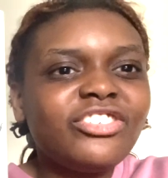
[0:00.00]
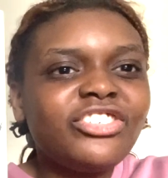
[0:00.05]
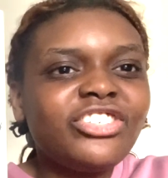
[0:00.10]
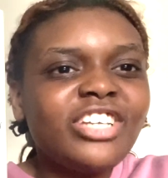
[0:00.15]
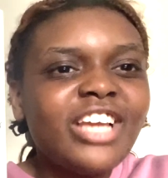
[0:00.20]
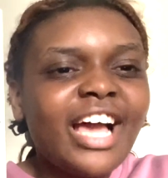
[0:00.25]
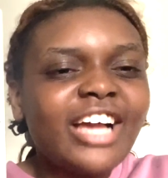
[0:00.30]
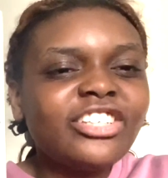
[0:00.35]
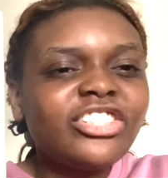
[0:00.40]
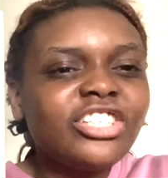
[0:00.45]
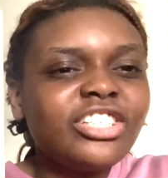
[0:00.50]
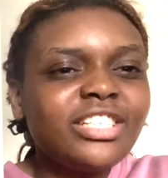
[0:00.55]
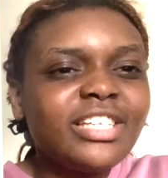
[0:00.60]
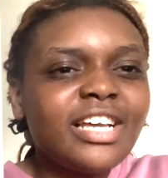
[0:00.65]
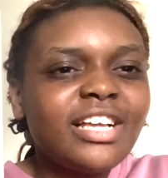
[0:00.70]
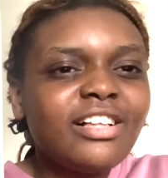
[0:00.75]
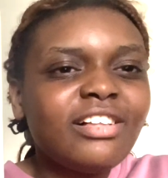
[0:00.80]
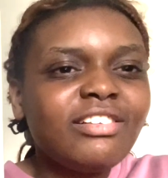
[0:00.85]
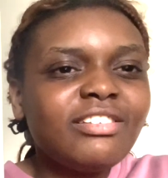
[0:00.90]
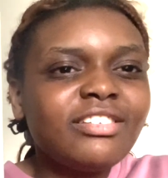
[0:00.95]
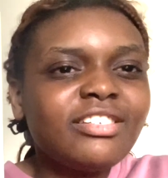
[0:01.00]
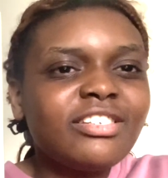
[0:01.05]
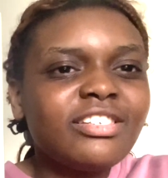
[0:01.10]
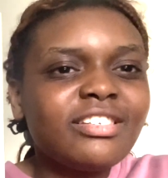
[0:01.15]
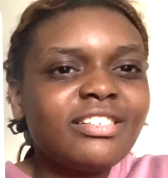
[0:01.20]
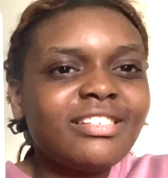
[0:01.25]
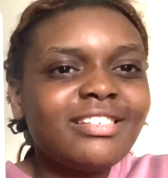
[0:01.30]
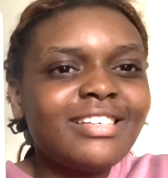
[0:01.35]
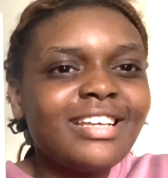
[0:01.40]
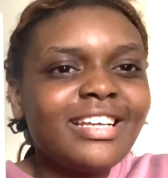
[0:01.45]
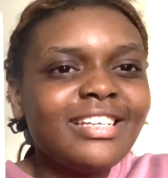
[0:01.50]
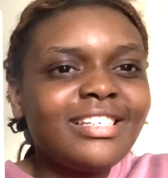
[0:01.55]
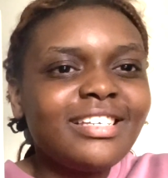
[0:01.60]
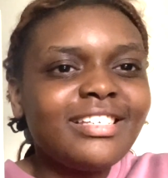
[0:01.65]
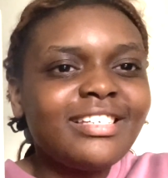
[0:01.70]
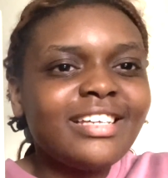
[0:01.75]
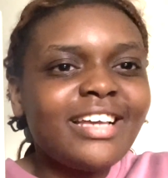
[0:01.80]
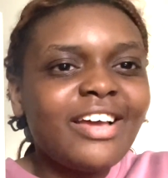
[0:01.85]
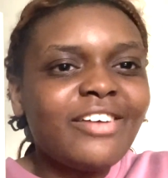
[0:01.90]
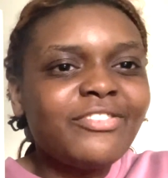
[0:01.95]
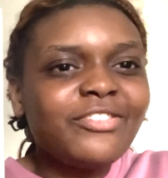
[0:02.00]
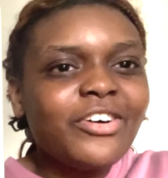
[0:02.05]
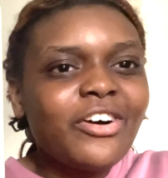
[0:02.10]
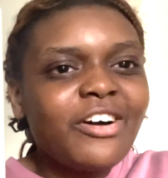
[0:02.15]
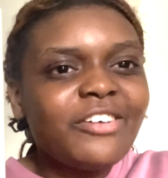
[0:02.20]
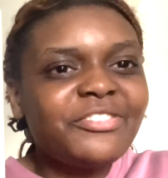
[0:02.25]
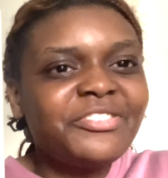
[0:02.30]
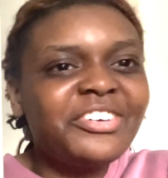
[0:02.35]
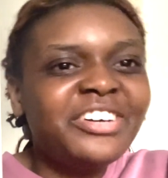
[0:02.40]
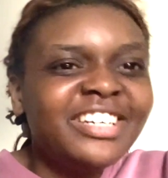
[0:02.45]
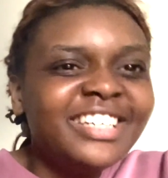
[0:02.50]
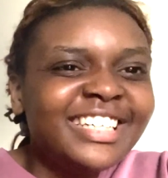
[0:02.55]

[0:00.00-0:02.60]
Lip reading: she actually tells Daisy to F off.